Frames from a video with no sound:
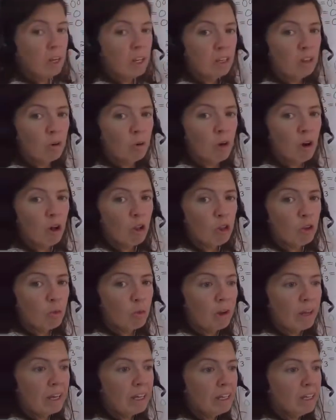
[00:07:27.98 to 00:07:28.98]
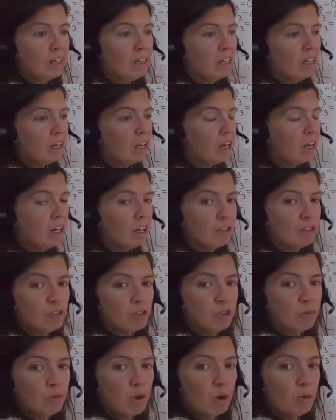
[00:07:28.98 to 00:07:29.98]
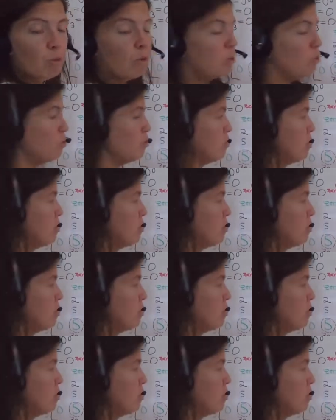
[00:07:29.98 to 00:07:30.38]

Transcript: to go all the way to the row reduced